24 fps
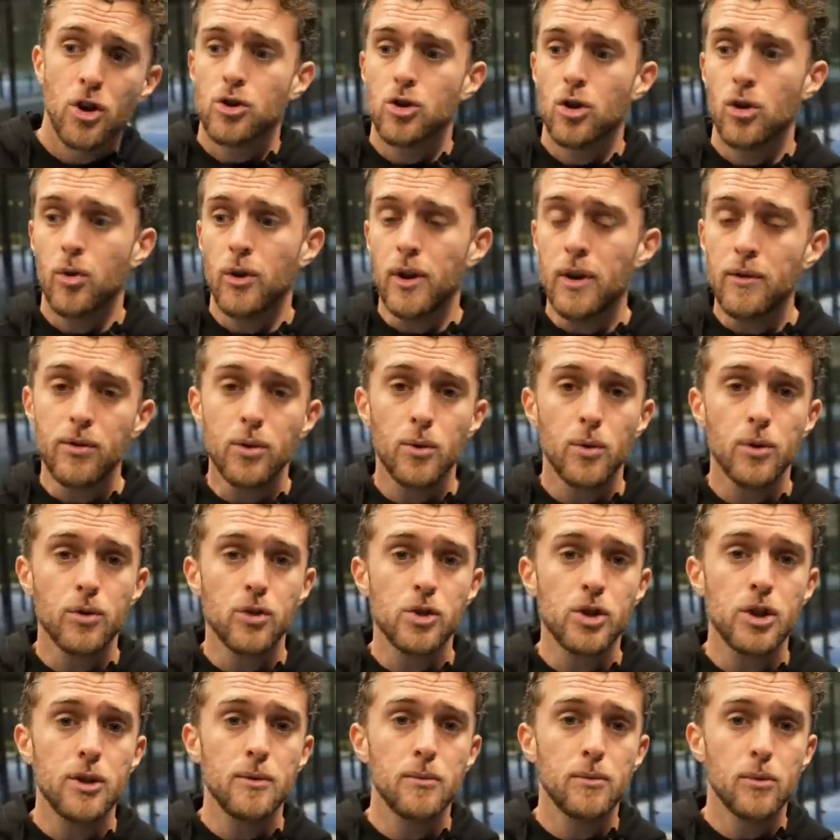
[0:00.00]
So if you want
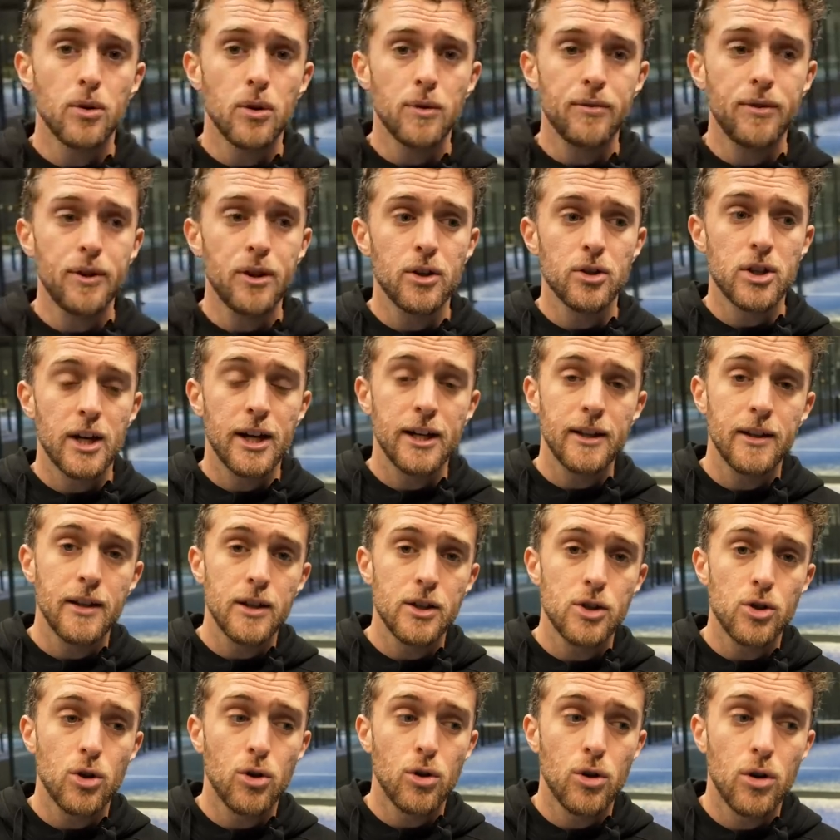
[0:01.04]
to see more videos like
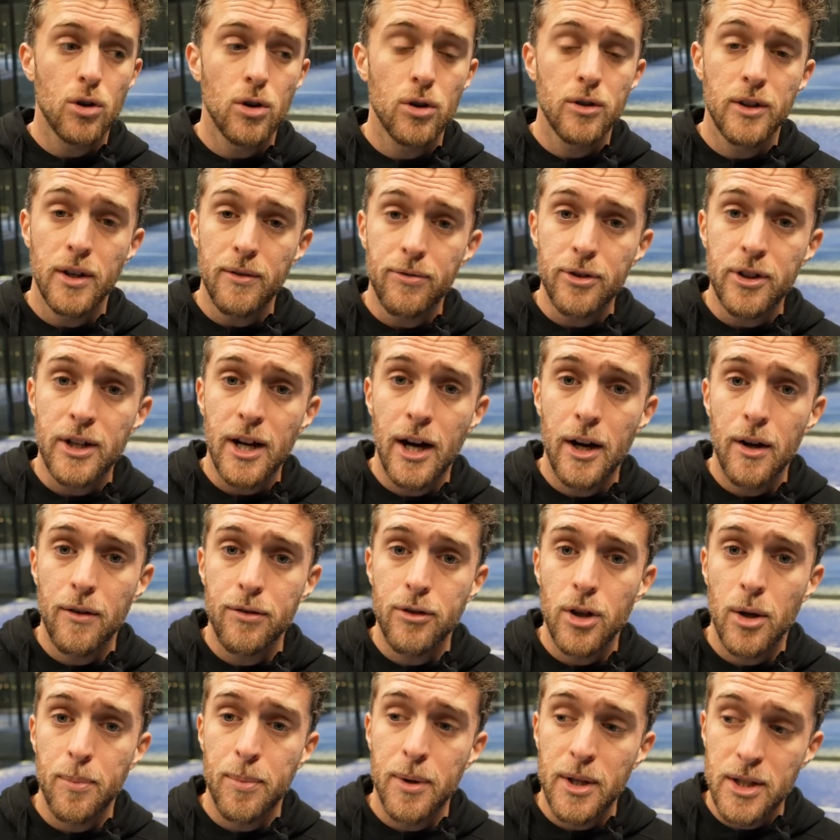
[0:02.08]
this or different kind of
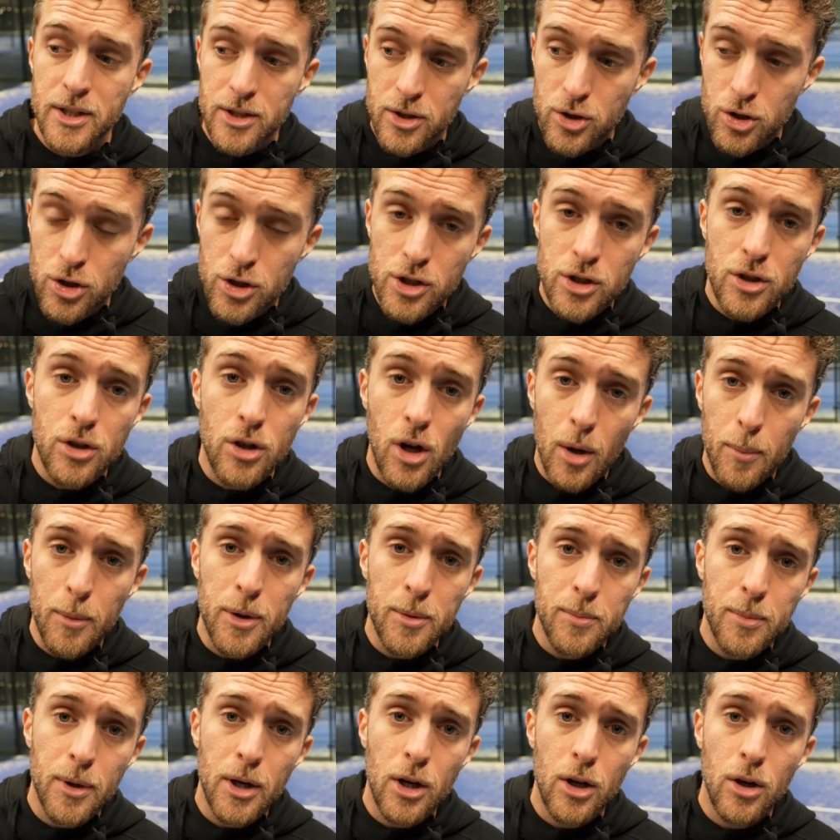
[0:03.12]
topics, just
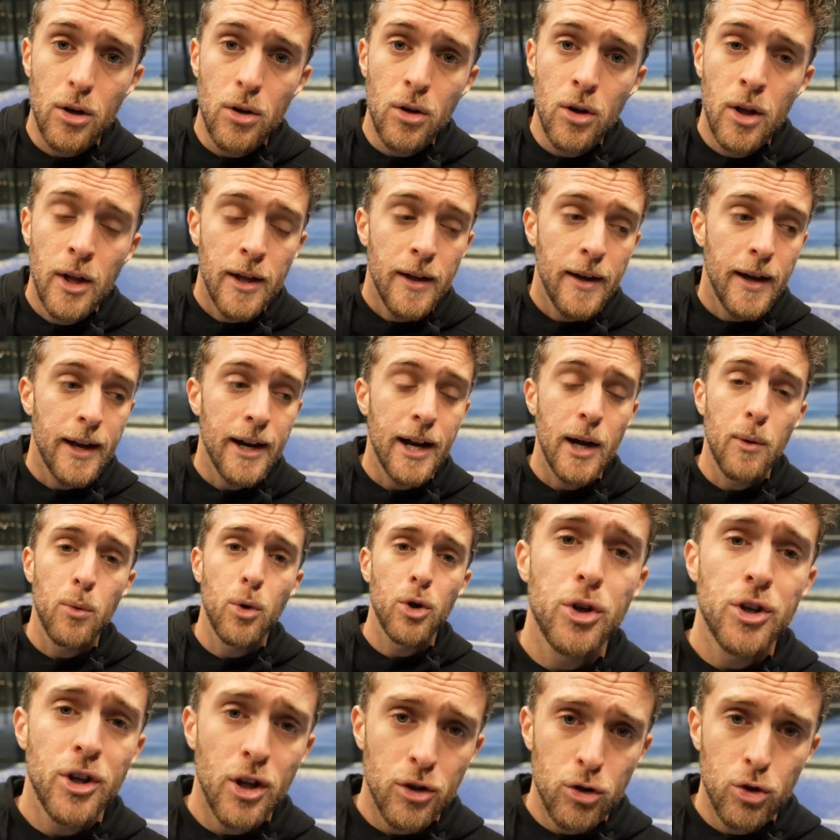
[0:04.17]
comment below and I
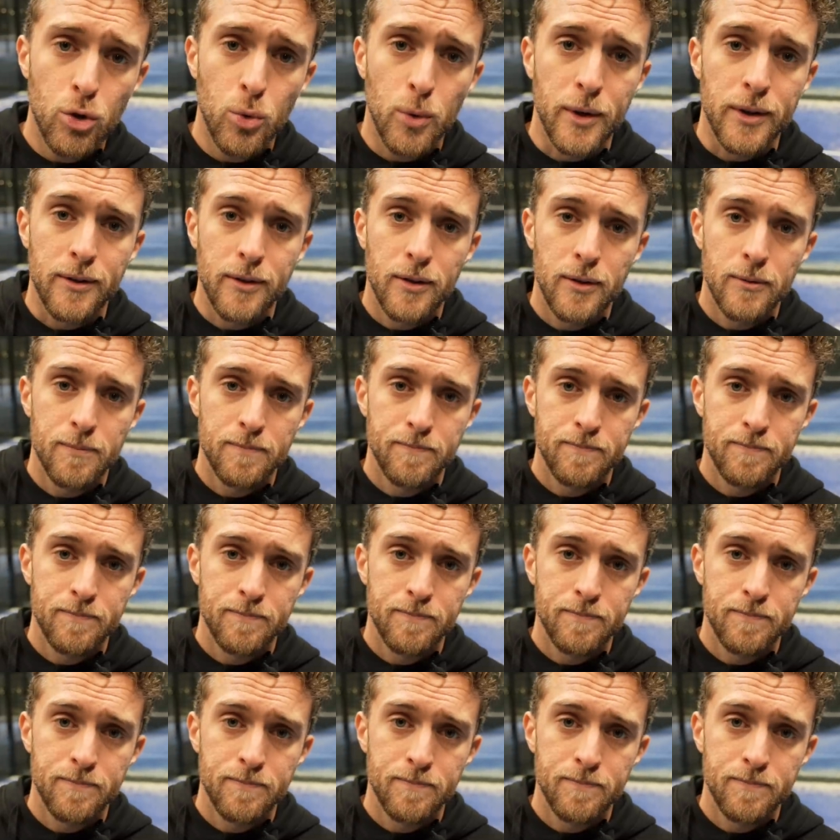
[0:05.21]
will not do it.